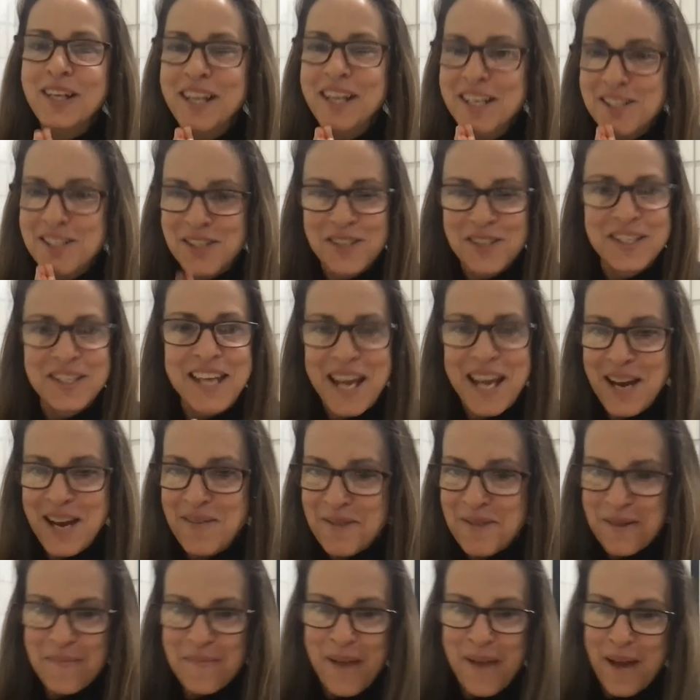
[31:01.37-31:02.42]
just can't
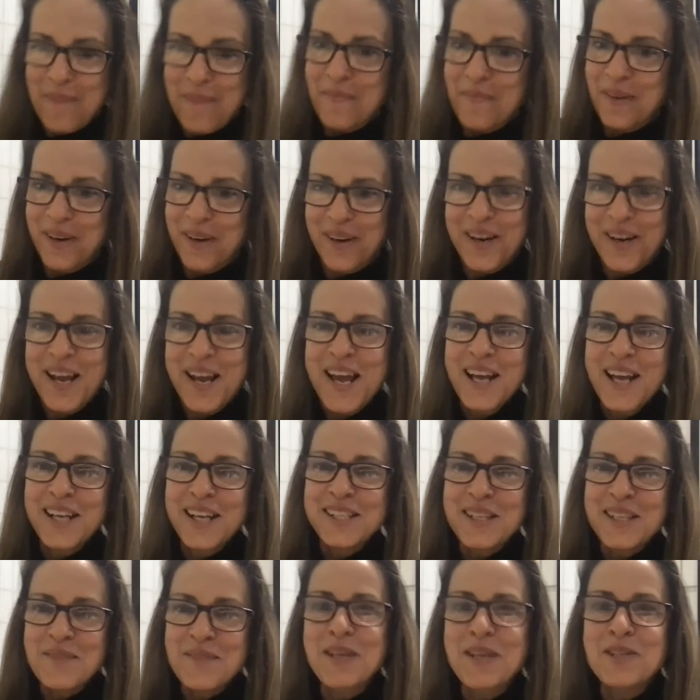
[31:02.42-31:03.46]
remember because
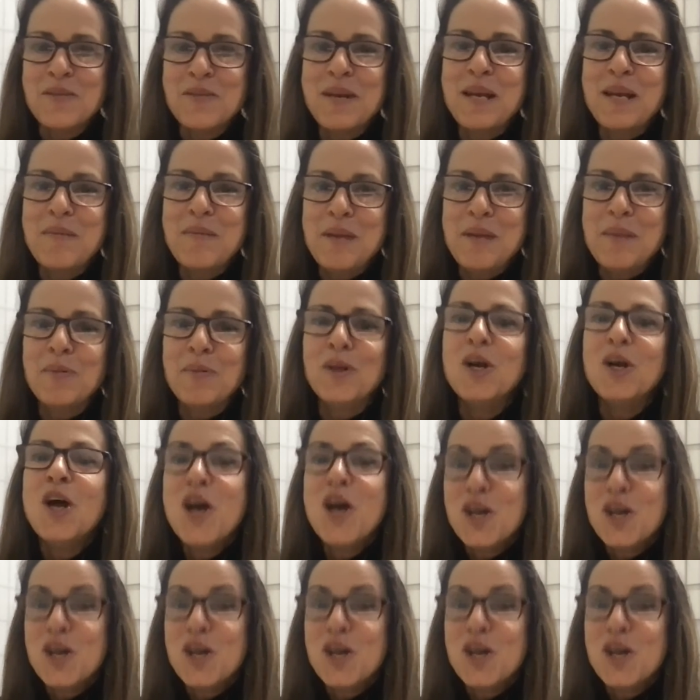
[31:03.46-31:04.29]
I meet too many people.